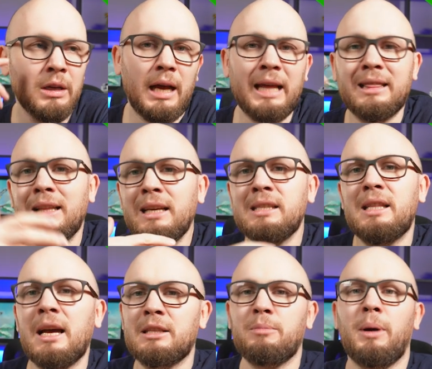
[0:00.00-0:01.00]
At least
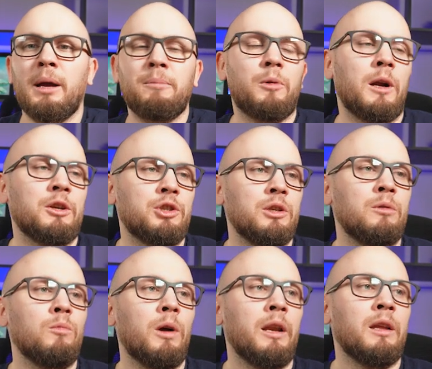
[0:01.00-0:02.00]
that's my
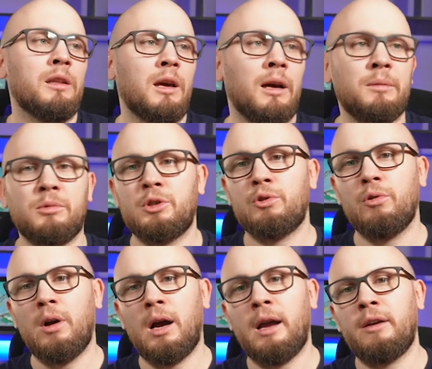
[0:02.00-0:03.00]
impression when it comes to
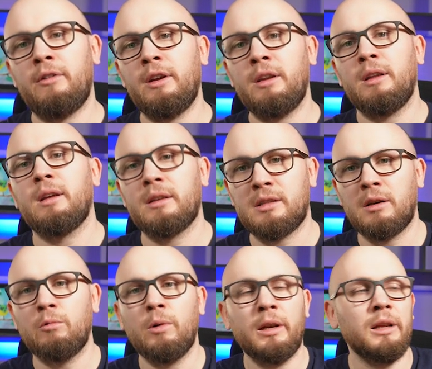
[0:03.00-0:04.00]
hiring
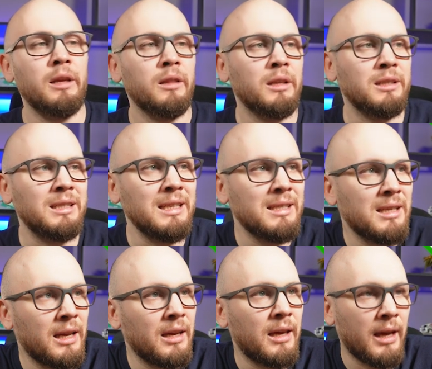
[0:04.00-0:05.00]
someone in the
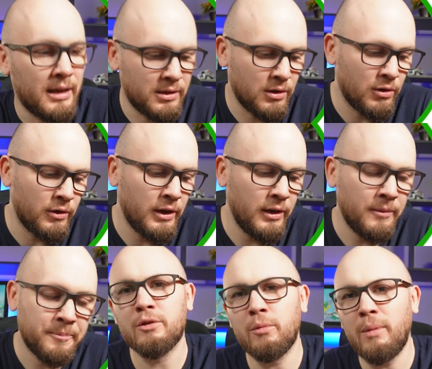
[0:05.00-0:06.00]
design category.
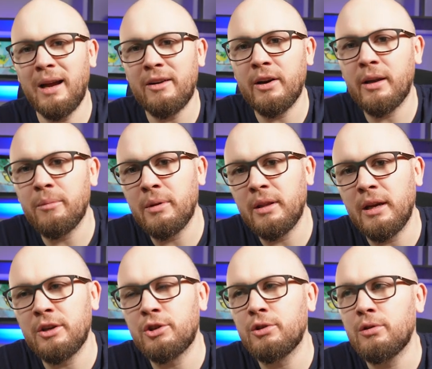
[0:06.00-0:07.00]
So my
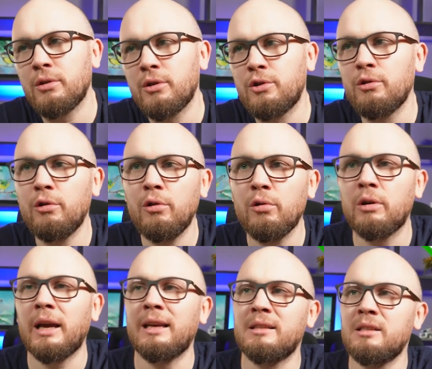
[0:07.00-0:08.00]
recommendation to
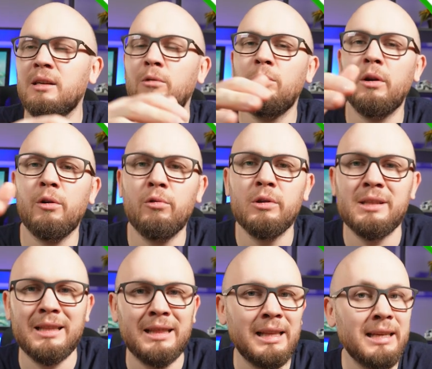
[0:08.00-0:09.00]
look at someone who is
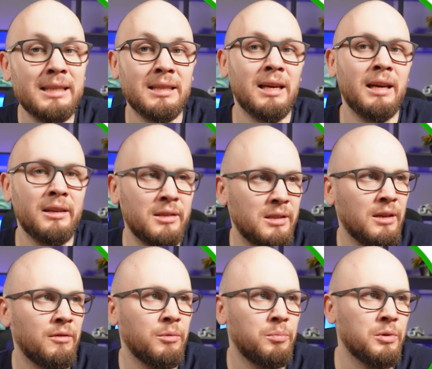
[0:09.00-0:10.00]
at least
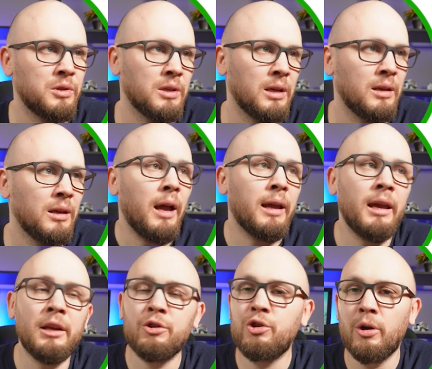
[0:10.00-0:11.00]
97%.
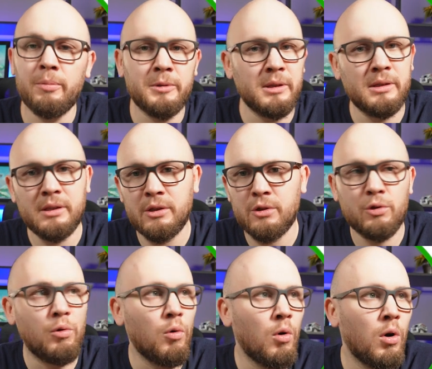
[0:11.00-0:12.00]
Again, Job Success
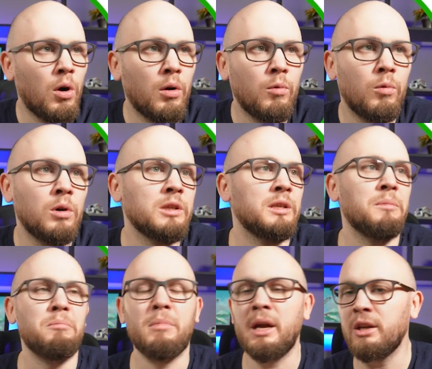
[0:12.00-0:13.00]
Score was a
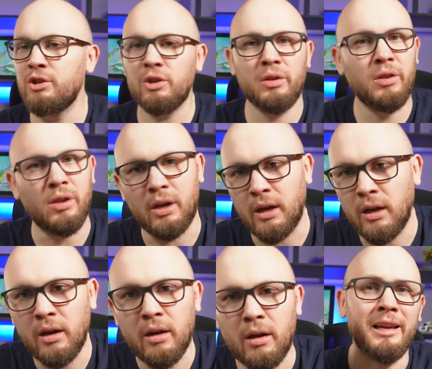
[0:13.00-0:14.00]
major
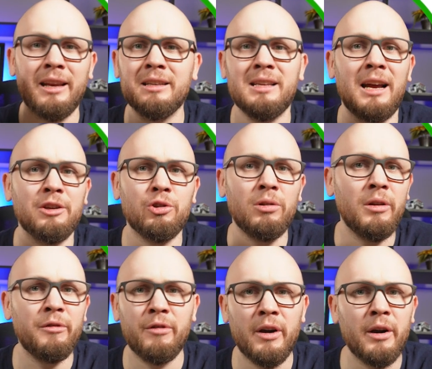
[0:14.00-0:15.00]
thing. It is
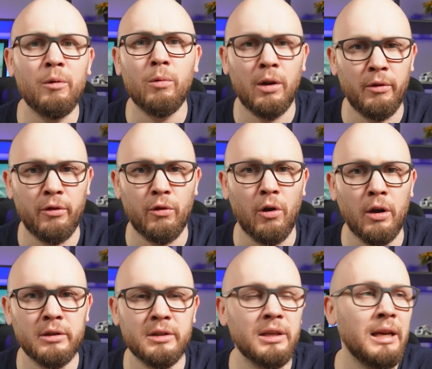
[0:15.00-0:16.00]
actually very well
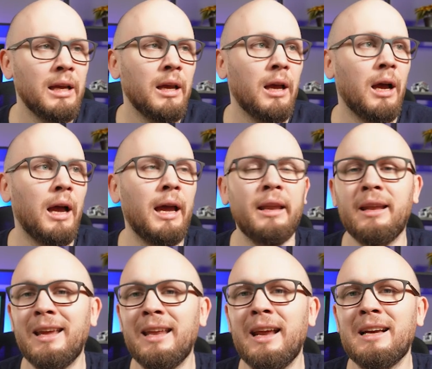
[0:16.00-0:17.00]
thought and
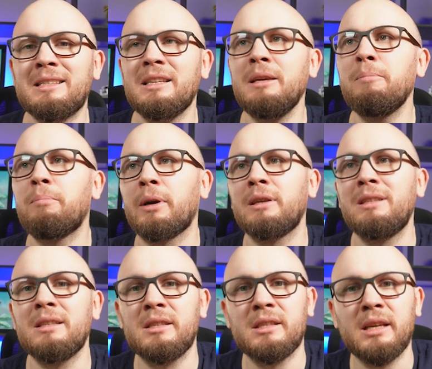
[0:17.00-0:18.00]
it has
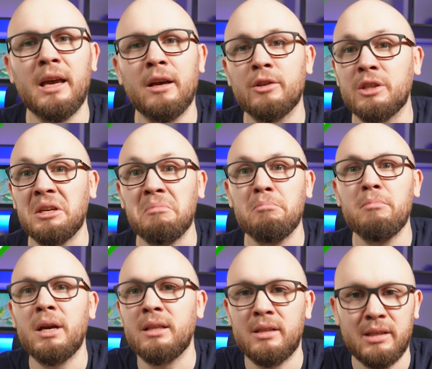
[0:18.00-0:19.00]
impacted sales
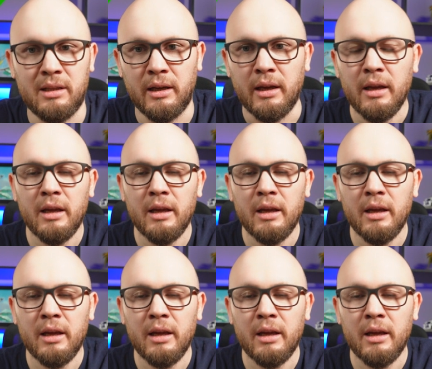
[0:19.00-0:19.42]
immensely.